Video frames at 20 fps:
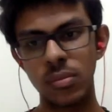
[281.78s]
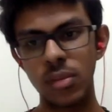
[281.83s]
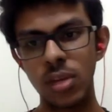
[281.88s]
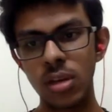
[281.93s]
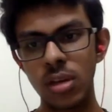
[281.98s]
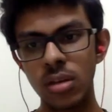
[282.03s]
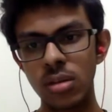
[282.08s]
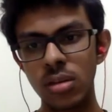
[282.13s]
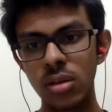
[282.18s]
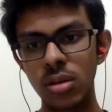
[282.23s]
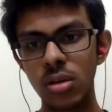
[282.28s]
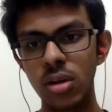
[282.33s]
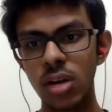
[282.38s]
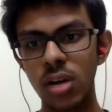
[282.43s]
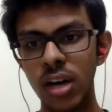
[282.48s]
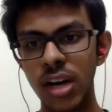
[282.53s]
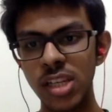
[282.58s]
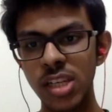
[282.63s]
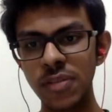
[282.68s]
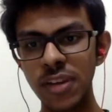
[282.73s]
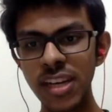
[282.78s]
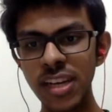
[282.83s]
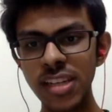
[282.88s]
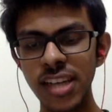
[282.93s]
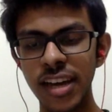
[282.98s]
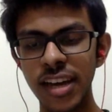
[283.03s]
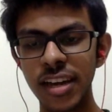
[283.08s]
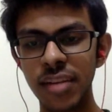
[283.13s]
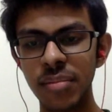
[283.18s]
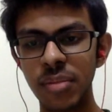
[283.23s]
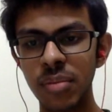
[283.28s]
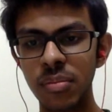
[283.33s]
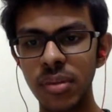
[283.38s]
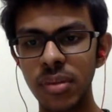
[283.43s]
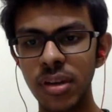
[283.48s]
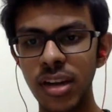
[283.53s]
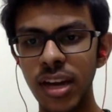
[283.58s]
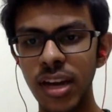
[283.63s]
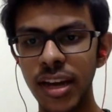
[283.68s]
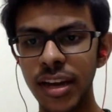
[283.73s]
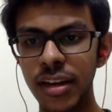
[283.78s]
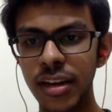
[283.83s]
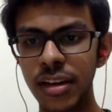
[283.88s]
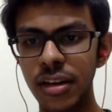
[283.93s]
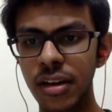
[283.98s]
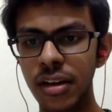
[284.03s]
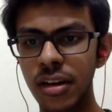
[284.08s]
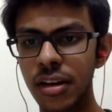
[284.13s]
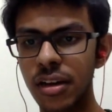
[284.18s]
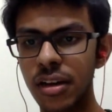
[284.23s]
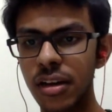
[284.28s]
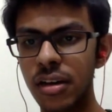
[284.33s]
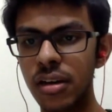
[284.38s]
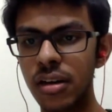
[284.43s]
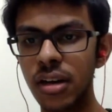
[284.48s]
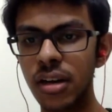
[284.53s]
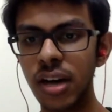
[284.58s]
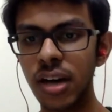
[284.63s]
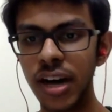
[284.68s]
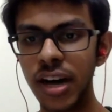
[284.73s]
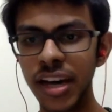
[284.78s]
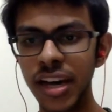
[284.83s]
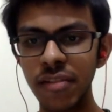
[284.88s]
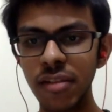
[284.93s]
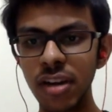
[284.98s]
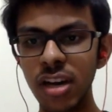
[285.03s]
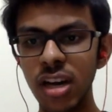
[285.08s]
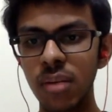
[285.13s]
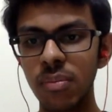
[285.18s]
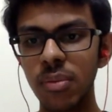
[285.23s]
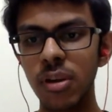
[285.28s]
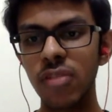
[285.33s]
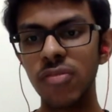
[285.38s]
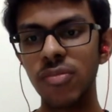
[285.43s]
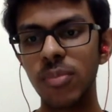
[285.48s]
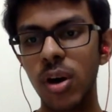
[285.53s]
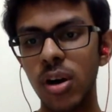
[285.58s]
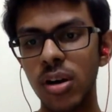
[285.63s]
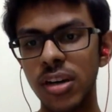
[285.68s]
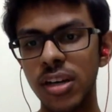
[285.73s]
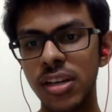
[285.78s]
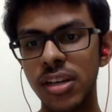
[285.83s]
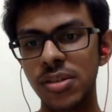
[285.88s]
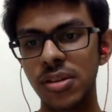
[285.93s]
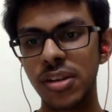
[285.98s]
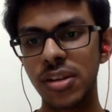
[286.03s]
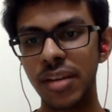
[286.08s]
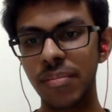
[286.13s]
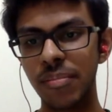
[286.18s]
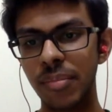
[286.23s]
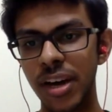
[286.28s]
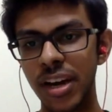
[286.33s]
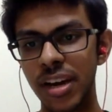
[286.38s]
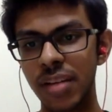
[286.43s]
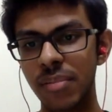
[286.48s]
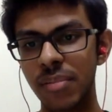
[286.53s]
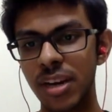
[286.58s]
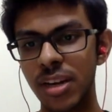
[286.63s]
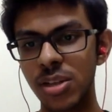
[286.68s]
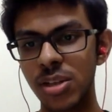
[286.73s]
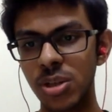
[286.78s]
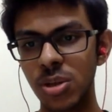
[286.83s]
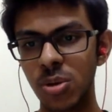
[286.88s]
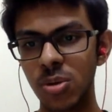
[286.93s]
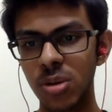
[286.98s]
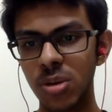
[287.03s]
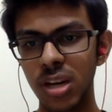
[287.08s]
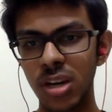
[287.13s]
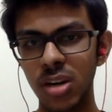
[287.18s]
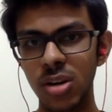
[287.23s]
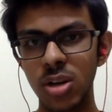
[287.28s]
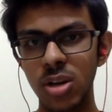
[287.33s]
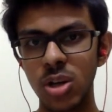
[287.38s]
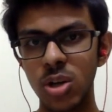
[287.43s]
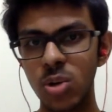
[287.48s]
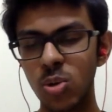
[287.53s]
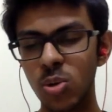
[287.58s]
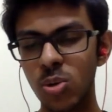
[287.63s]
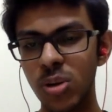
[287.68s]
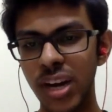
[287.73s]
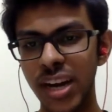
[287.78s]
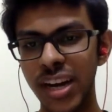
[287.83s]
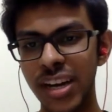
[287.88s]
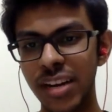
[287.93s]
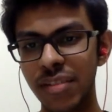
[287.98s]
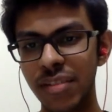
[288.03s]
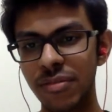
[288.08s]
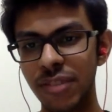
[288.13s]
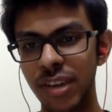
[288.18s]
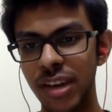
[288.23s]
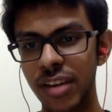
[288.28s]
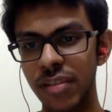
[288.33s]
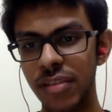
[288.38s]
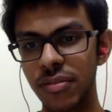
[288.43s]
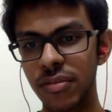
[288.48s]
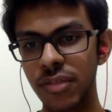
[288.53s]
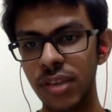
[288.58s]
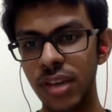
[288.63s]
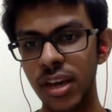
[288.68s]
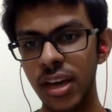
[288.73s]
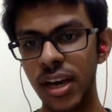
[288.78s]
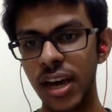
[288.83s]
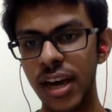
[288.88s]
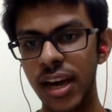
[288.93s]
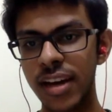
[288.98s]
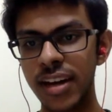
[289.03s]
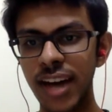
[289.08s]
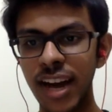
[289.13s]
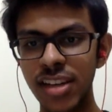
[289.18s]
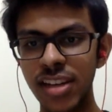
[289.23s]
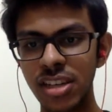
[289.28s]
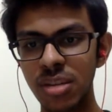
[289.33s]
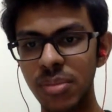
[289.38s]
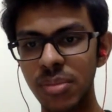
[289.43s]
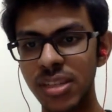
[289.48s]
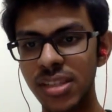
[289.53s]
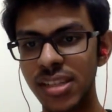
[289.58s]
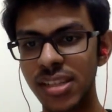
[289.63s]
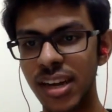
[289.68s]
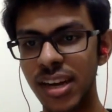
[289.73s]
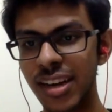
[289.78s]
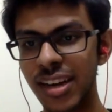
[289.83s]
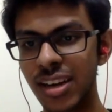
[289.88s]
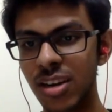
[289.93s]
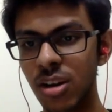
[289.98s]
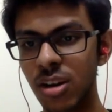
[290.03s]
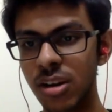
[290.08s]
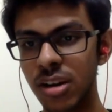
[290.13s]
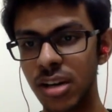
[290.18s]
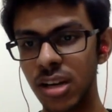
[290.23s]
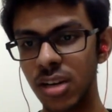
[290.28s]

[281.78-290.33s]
So as far as I remember, I gave a couple of mock tests on MBIBE and I scored around 295, and in actual BITSAT I got around